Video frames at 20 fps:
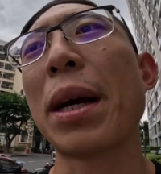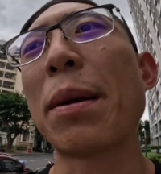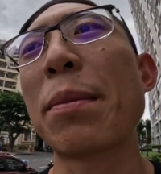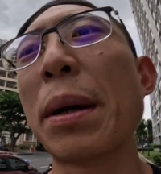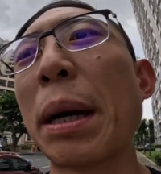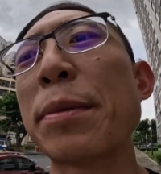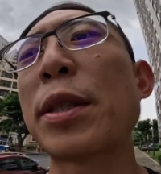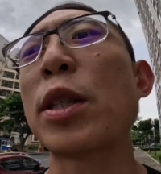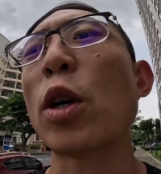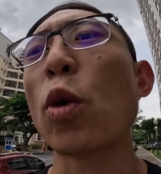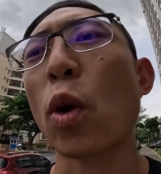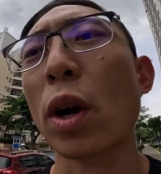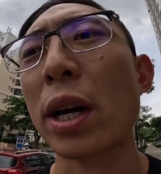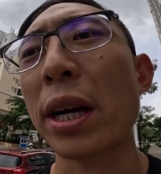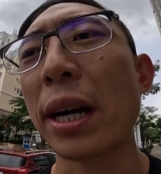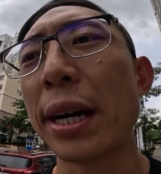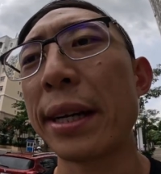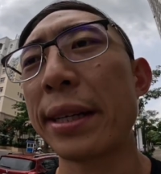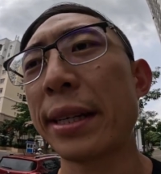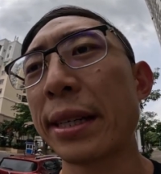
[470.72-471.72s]
I'm still
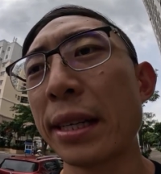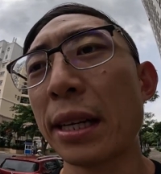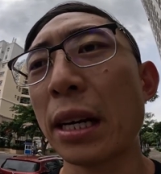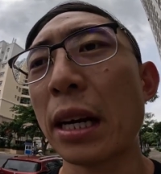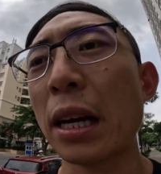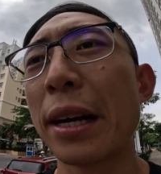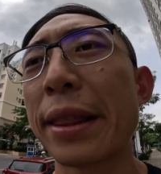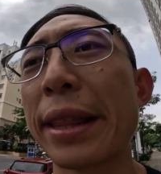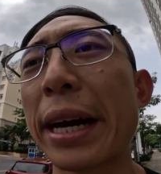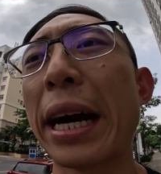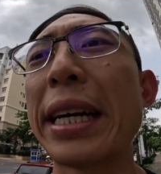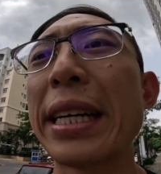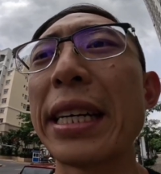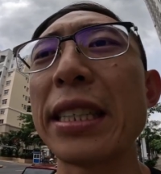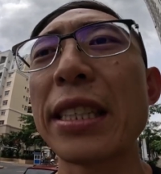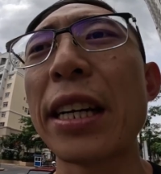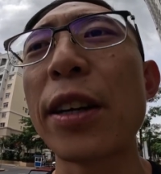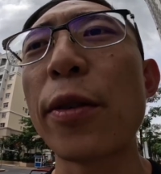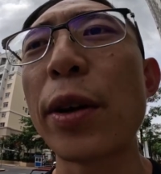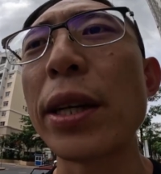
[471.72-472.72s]
working on the
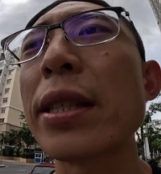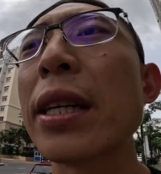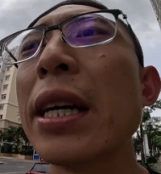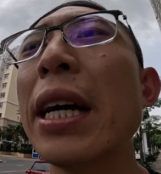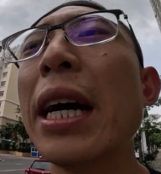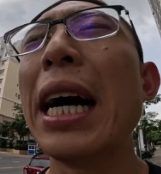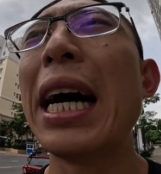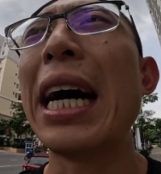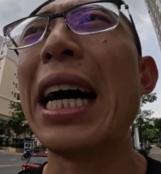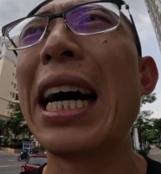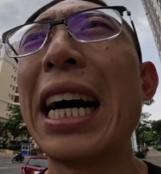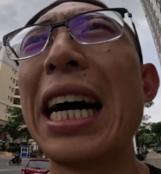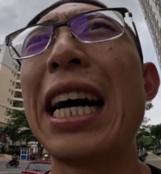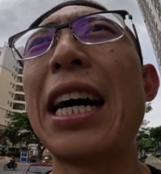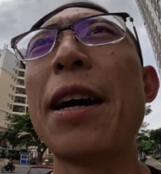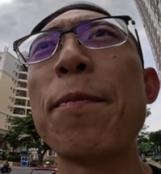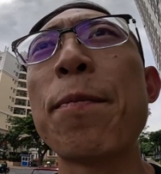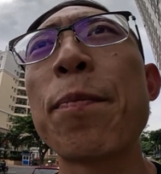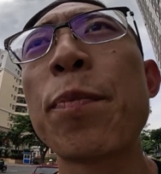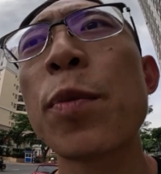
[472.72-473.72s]
ideas anyways.
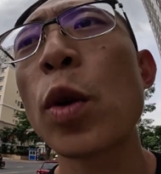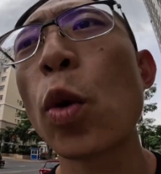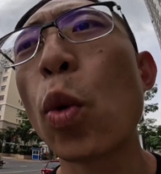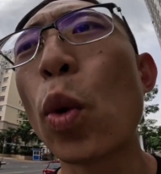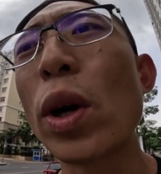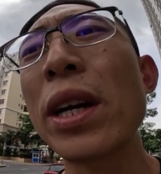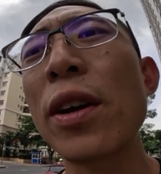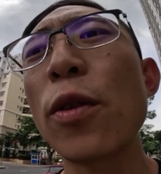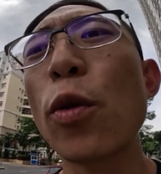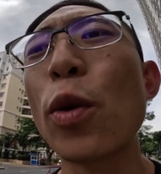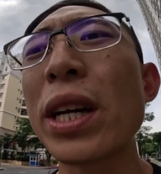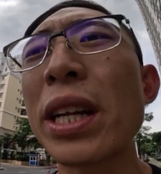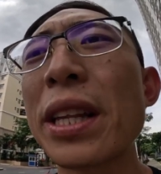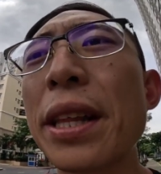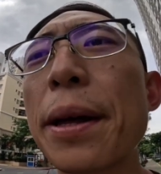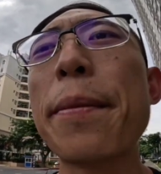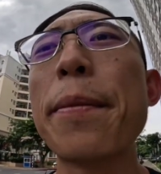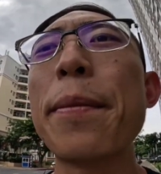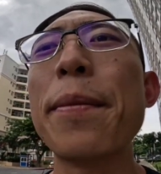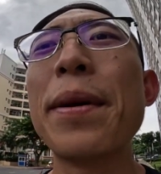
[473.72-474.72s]
One
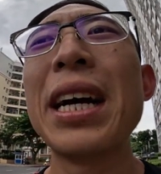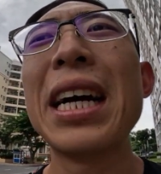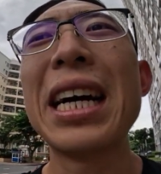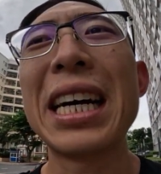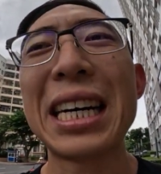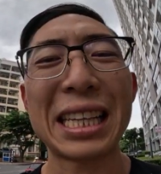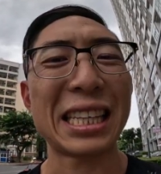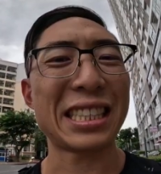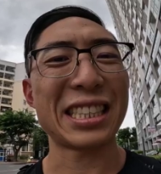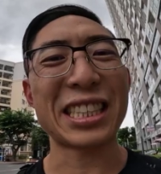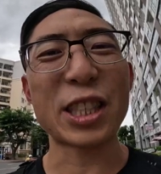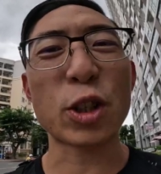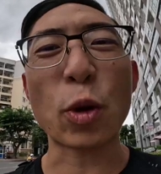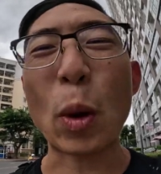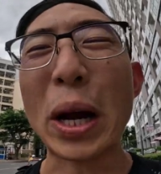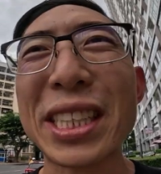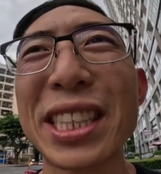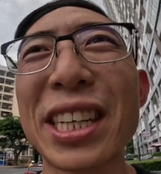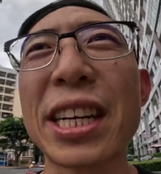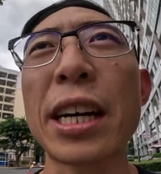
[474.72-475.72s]
of the
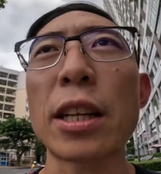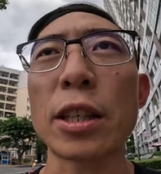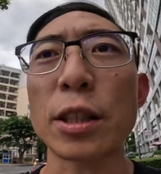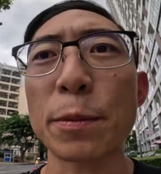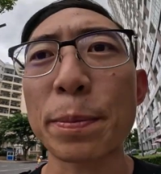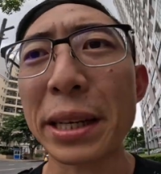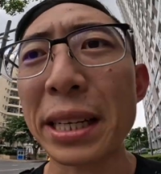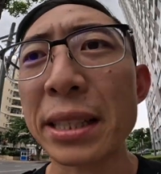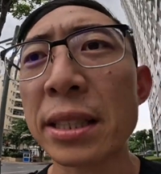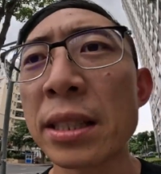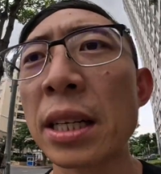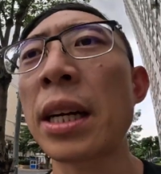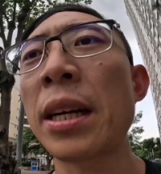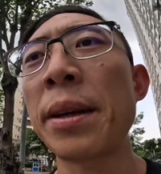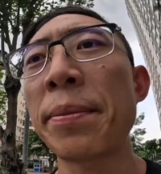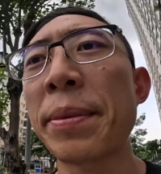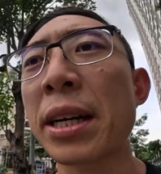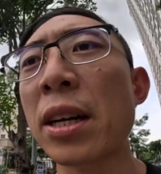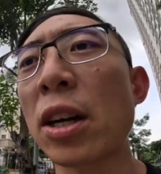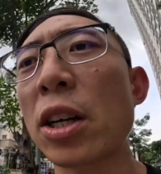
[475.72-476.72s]
discretion colors, but it's
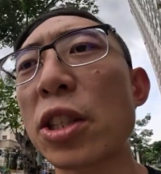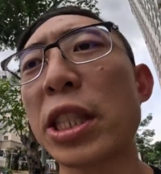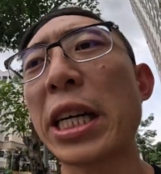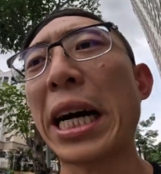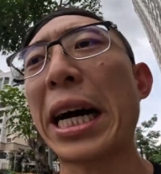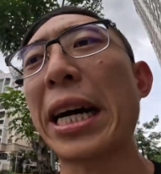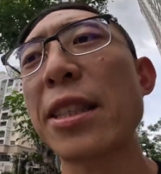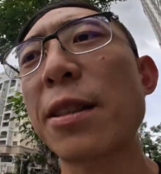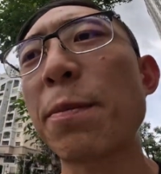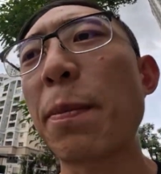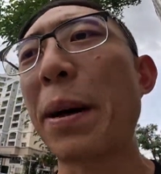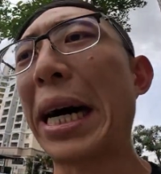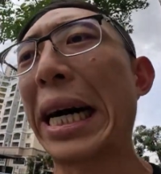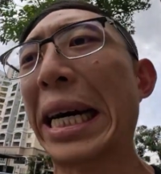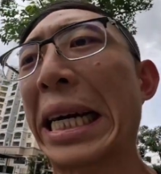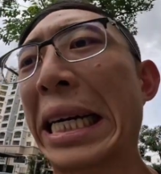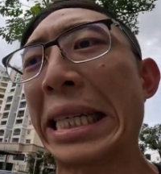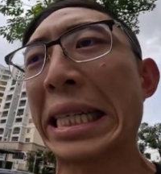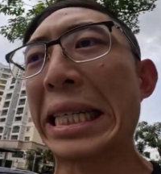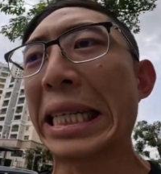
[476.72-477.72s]
going to be called child's
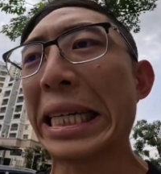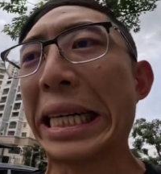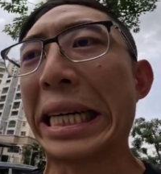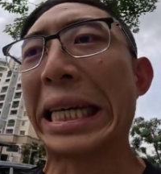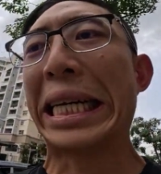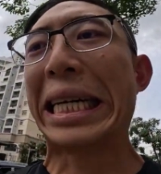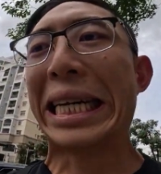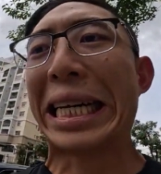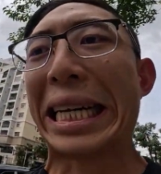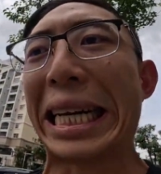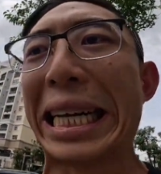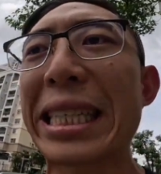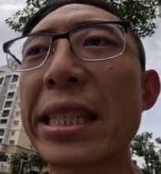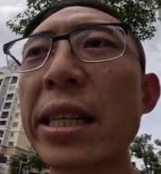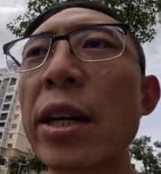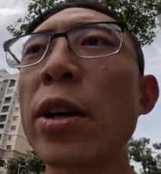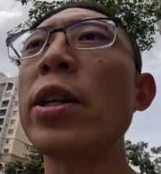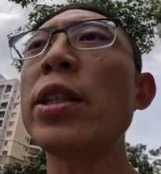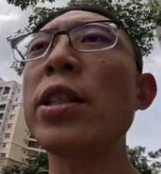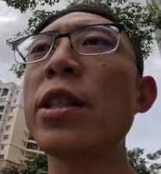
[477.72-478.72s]
mind.
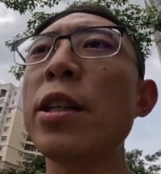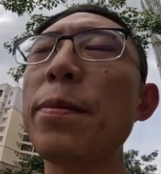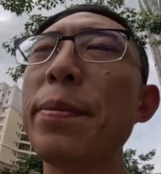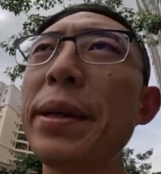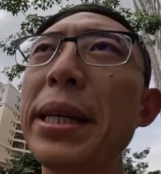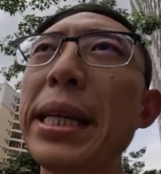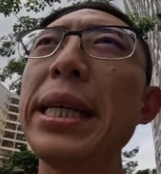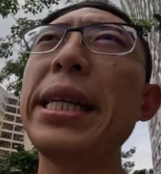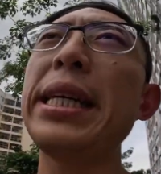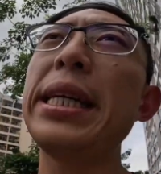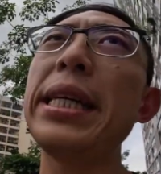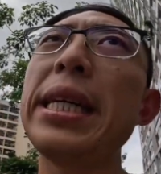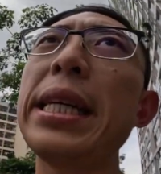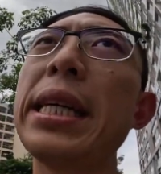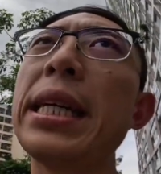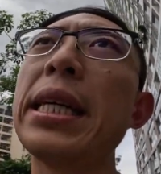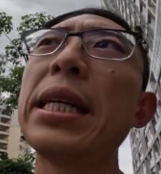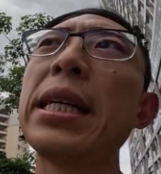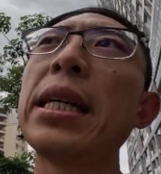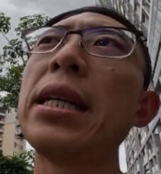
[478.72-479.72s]
It's going to
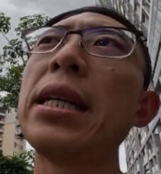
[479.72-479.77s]
be